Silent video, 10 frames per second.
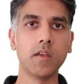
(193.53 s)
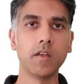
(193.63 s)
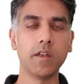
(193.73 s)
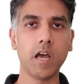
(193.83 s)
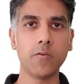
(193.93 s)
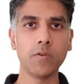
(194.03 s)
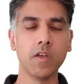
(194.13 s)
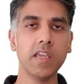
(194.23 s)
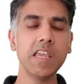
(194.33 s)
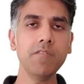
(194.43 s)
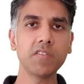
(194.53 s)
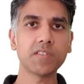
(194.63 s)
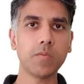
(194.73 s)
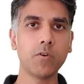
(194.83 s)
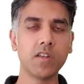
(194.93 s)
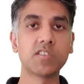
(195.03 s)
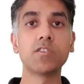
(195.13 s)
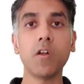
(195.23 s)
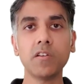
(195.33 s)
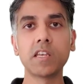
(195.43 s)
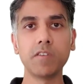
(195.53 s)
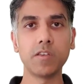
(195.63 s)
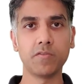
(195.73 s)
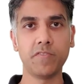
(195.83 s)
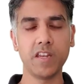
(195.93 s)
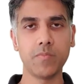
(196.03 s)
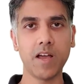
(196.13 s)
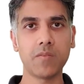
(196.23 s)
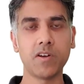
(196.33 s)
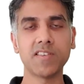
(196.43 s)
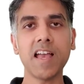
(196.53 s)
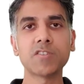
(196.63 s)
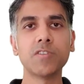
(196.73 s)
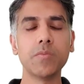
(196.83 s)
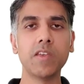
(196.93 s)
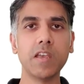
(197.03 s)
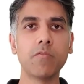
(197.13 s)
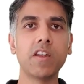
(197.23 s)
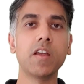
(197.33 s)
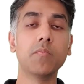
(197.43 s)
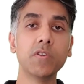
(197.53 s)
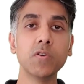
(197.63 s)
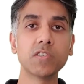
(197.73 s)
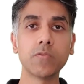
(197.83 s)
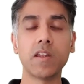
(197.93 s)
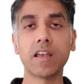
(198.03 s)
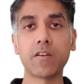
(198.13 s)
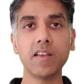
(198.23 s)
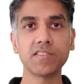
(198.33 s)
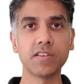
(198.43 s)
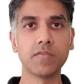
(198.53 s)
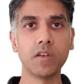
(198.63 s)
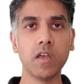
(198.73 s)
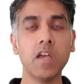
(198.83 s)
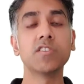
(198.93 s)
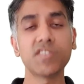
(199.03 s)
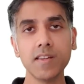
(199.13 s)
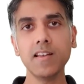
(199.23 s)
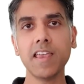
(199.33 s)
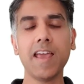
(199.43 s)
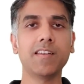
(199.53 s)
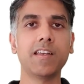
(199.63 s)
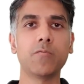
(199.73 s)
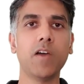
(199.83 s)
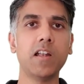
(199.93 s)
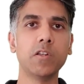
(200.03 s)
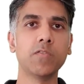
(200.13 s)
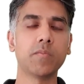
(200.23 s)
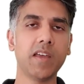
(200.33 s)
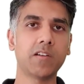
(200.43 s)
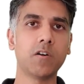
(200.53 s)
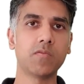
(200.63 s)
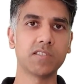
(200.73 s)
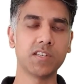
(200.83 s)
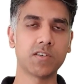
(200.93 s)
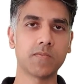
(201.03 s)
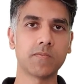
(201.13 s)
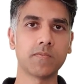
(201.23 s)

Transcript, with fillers: Now, even if someone is not giving you feedback, but is actually being very abusive and aggressive, you still can get value from that conversation.